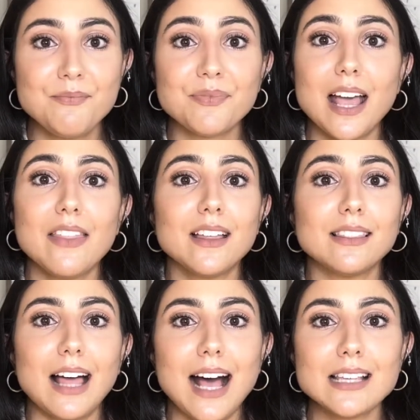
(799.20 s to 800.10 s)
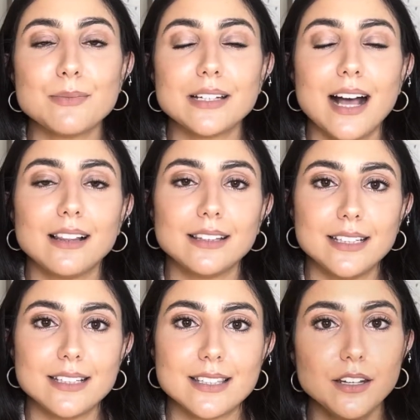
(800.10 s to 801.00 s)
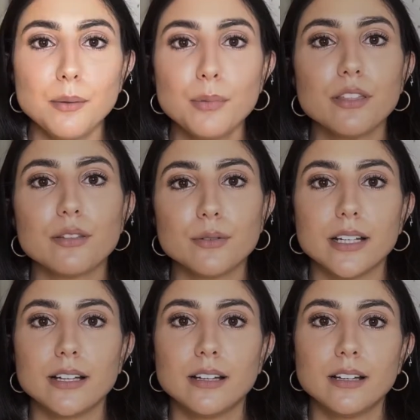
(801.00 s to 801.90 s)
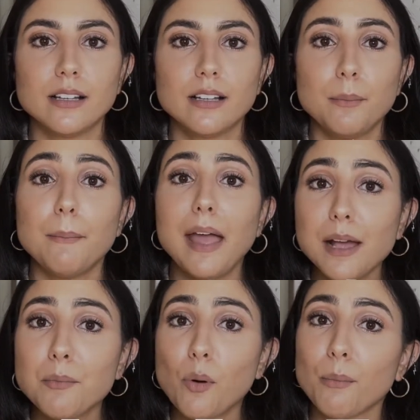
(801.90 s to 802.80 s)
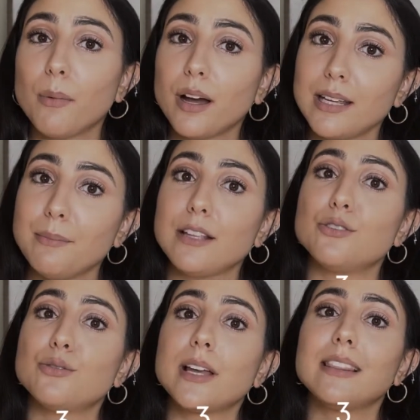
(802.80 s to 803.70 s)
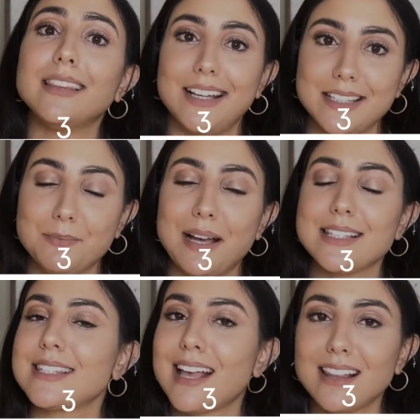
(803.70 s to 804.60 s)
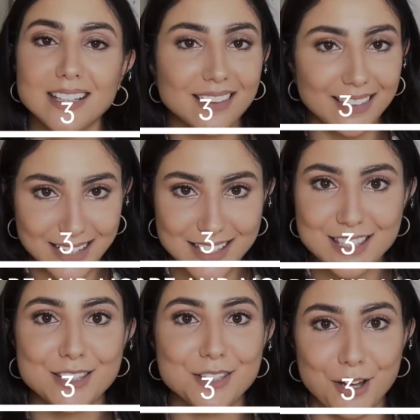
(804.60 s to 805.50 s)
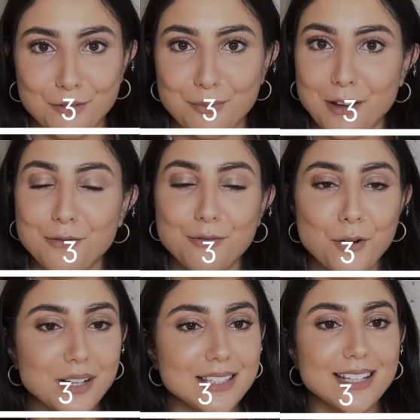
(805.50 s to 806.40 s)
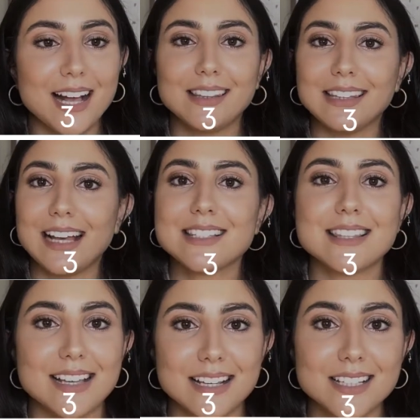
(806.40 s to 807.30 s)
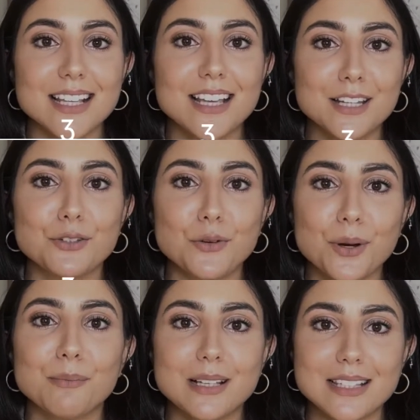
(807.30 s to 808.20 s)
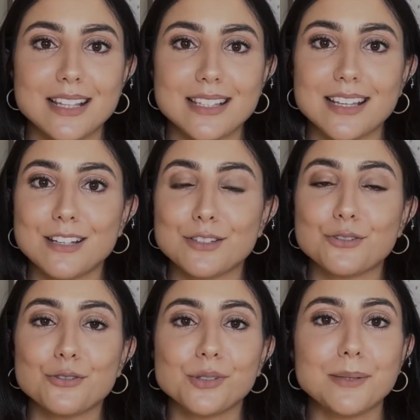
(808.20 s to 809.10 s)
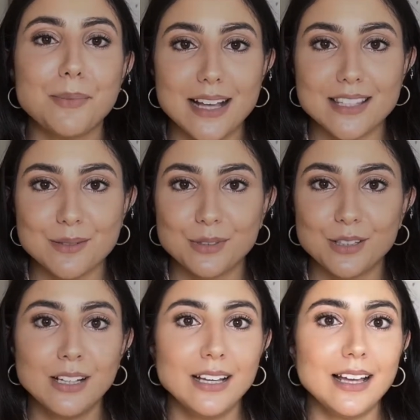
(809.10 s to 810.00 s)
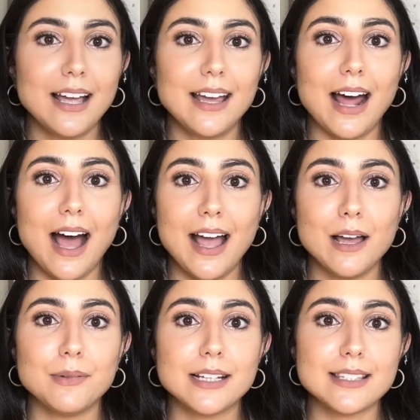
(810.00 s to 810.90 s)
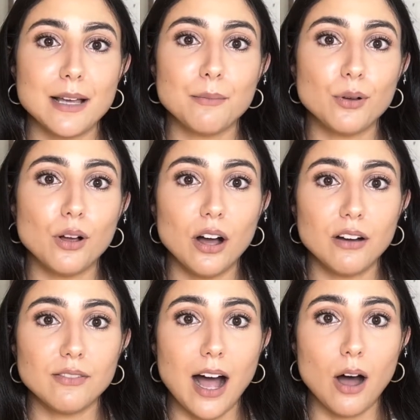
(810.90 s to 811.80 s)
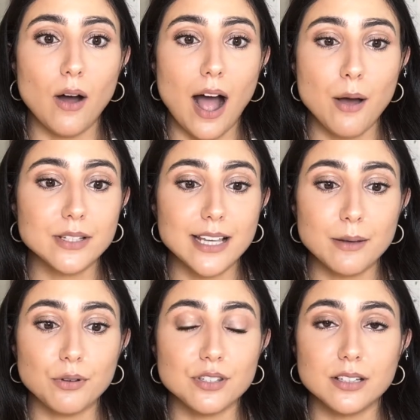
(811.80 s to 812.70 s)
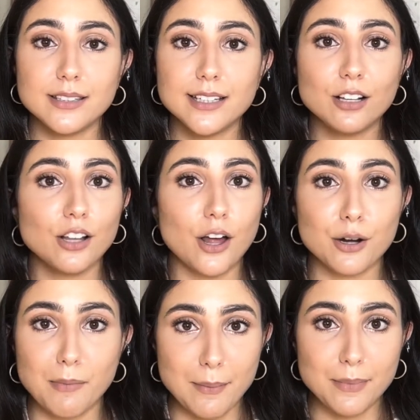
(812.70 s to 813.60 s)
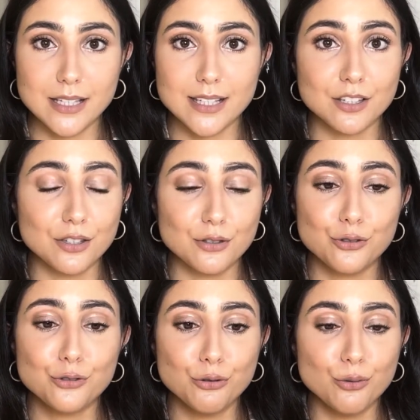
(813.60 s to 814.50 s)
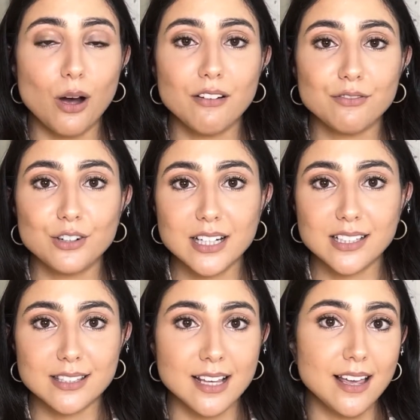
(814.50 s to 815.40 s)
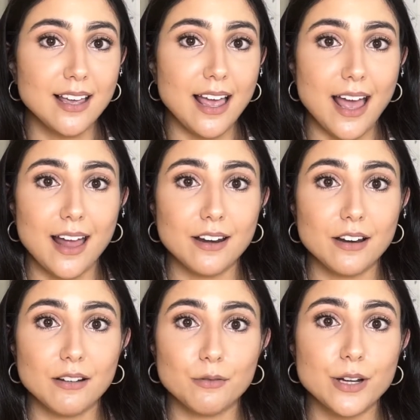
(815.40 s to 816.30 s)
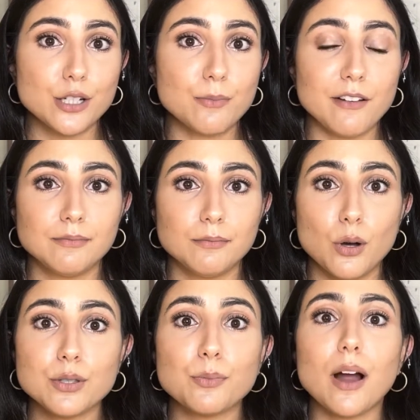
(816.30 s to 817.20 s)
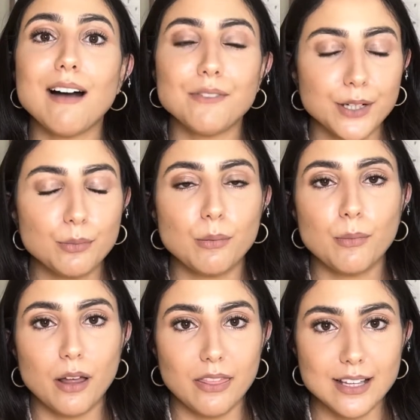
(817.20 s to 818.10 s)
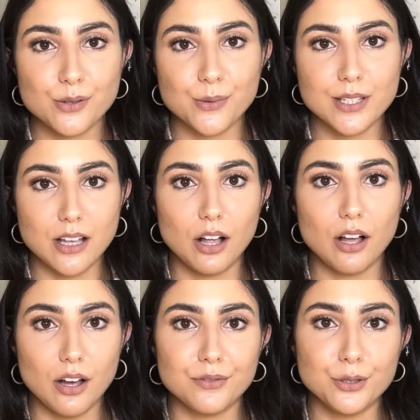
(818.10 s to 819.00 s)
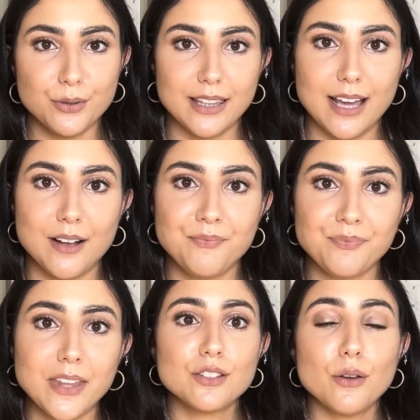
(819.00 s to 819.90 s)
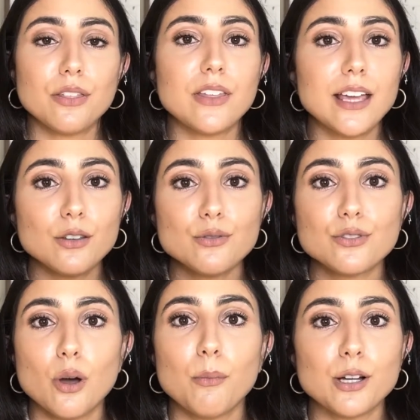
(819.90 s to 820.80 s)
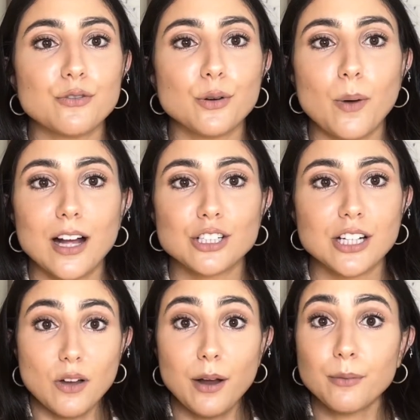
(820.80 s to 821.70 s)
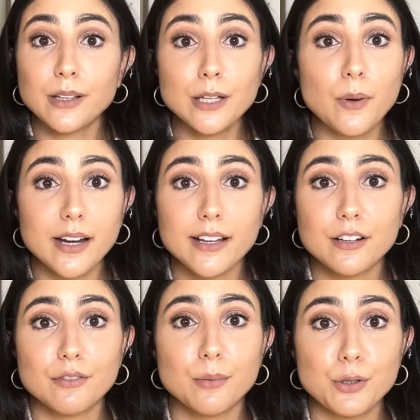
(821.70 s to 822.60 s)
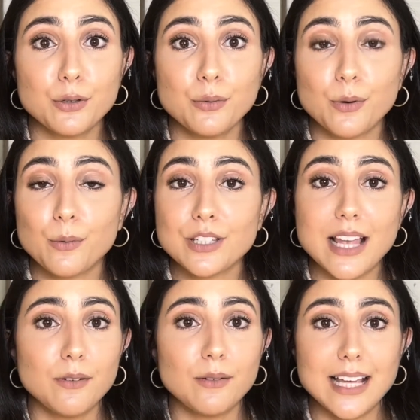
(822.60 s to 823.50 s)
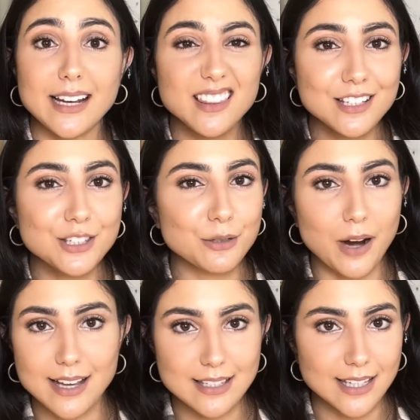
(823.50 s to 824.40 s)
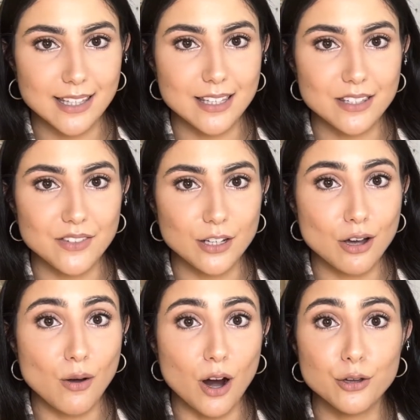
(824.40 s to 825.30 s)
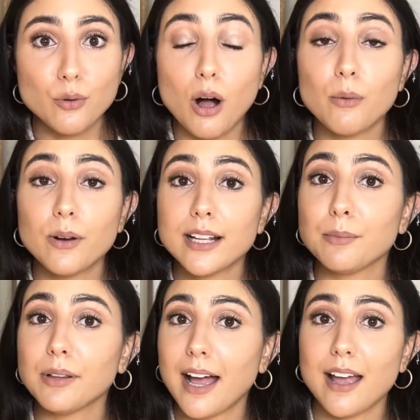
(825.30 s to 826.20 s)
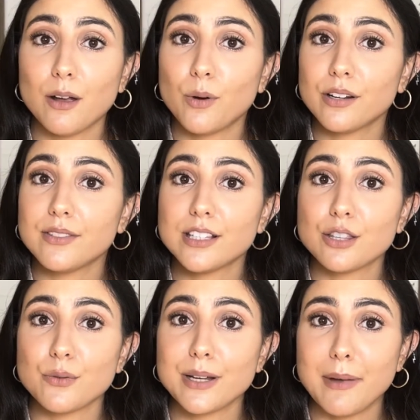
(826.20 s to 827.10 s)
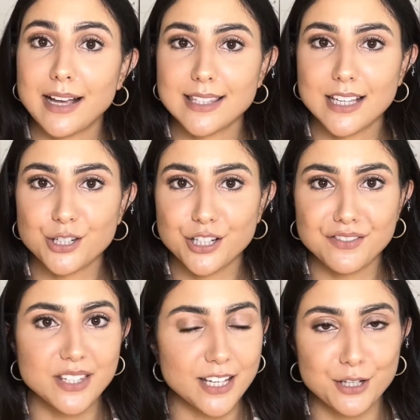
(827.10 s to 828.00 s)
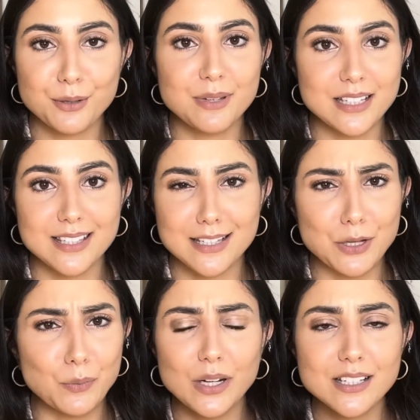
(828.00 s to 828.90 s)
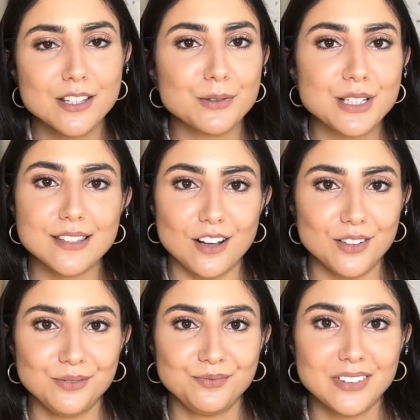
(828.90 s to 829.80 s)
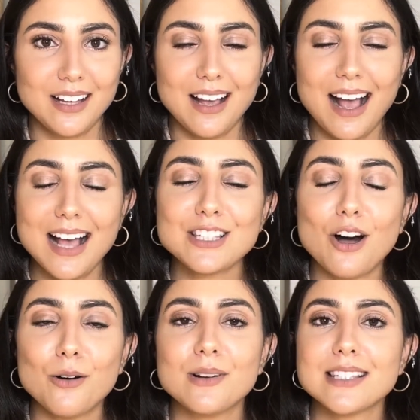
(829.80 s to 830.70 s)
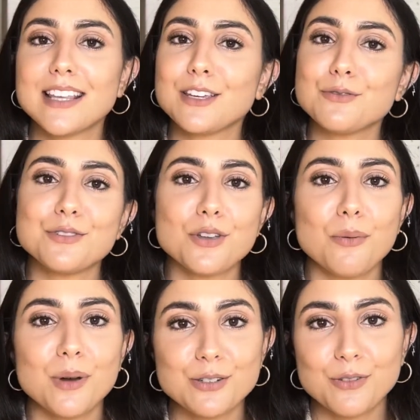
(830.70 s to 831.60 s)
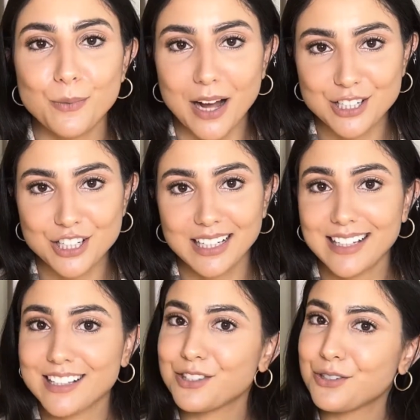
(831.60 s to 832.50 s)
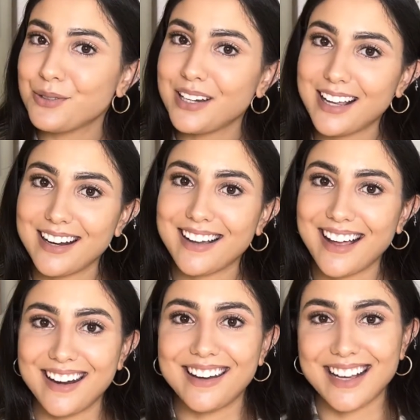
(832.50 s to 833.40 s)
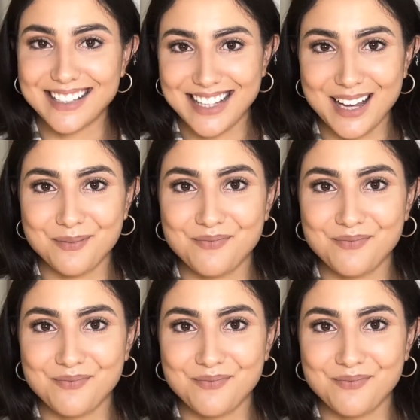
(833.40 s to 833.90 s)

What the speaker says: And then last but not least, number 3, make more money by doing less, by selling less stuff, by focusing on less things in your business. It is truly possible. And I am an example of how I was able to declutter my business to 2 offerings and reach my most profitable month as a result of doing that. So thank you so much for watching. I really want to hear from you. Was anything surprising in this video? Are you already applying one of these 3 mindset shifts in your business? And what is the result? As always, thank you so much for watching, and tune in again next time.